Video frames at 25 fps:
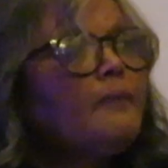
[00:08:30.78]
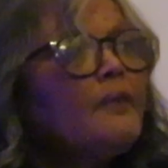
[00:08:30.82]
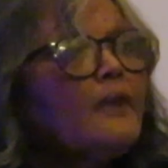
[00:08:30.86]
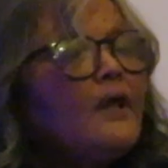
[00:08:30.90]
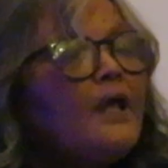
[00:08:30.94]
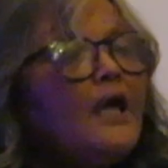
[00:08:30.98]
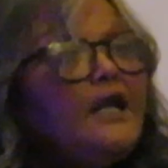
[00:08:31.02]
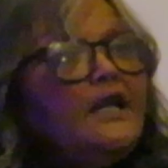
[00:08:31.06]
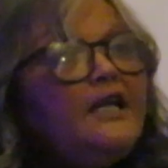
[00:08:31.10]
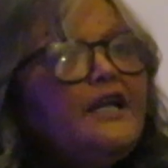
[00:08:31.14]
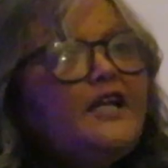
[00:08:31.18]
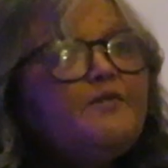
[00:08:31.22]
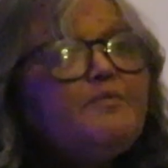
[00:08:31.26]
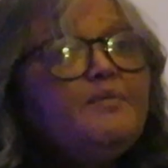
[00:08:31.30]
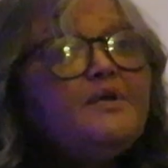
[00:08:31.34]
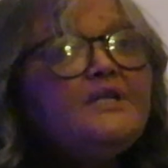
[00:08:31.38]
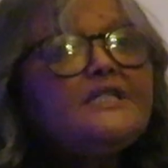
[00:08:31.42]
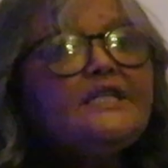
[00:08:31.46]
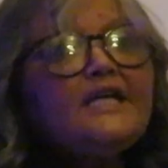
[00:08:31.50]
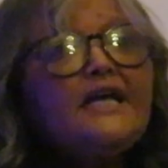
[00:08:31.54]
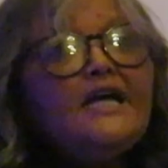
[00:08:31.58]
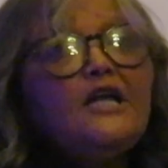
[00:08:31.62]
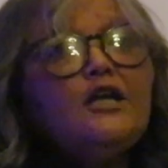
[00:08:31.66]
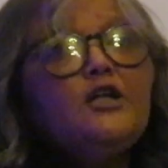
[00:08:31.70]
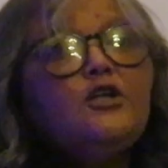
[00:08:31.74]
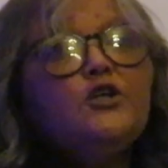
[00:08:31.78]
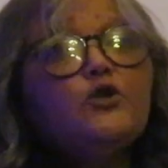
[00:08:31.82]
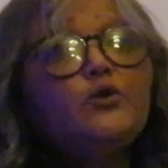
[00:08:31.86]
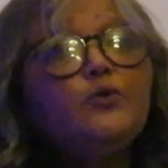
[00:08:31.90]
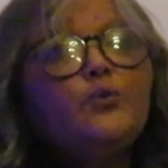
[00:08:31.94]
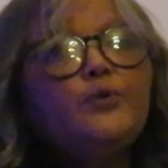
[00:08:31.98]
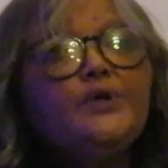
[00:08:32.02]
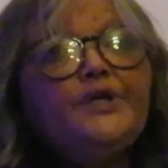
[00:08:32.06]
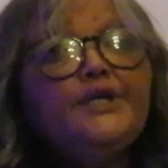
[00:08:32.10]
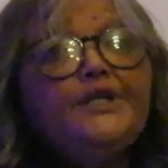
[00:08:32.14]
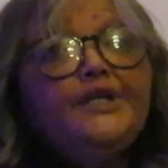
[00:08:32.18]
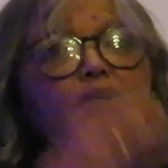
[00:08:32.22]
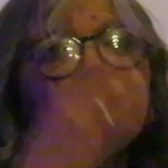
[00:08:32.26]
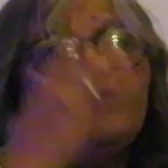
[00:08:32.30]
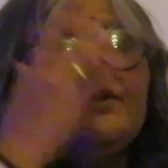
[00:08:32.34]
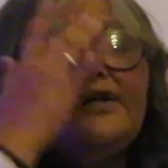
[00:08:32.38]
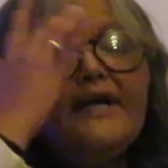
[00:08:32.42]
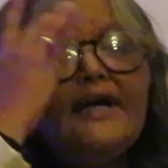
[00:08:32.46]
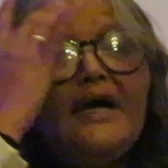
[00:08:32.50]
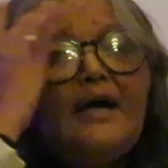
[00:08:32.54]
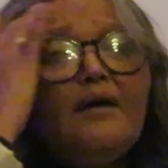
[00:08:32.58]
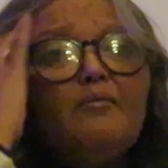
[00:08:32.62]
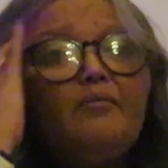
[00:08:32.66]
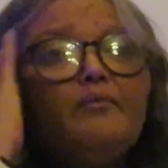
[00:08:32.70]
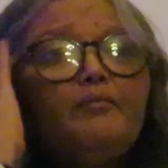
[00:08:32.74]
And let me tell you, we don't
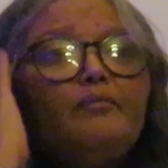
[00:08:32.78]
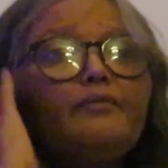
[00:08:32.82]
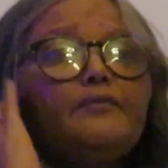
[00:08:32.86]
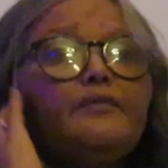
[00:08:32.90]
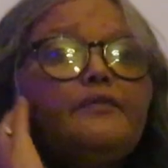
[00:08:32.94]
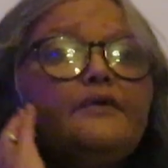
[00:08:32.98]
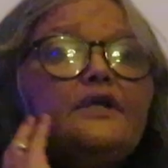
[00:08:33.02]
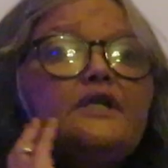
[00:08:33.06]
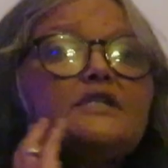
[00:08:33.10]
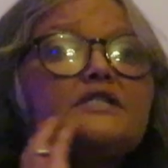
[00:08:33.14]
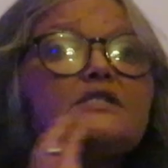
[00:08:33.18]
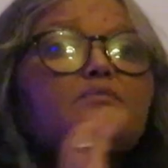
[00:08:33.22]
come, yes,